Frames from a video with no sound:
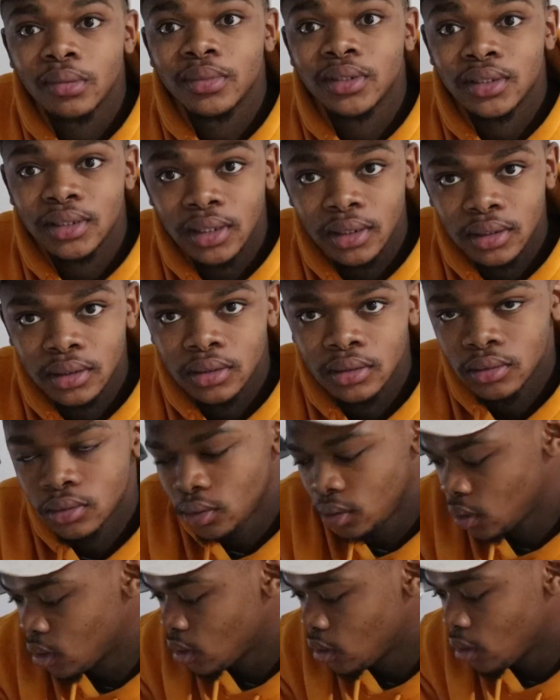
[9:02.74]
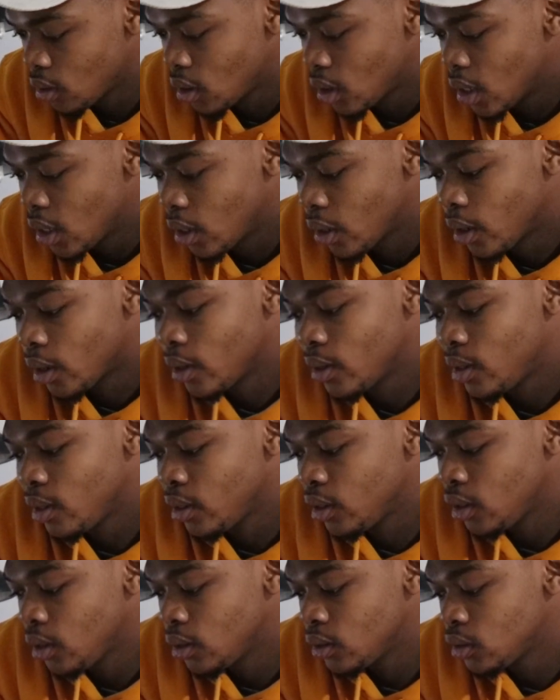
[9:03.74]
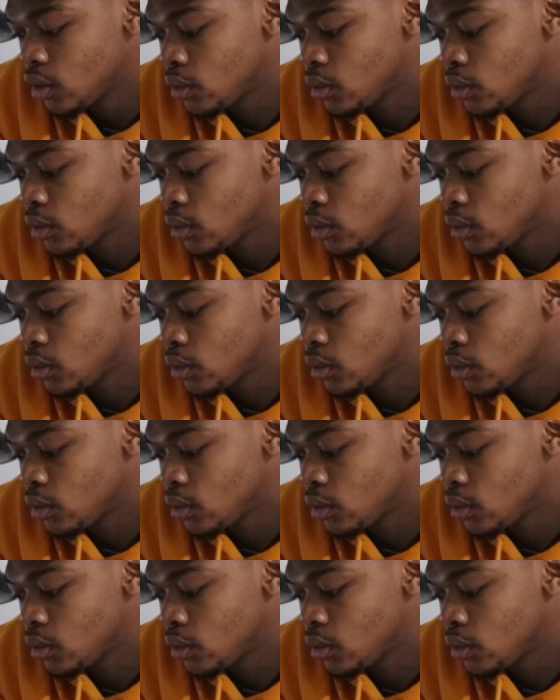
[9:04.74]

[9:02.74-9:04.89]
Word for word: number six: Are there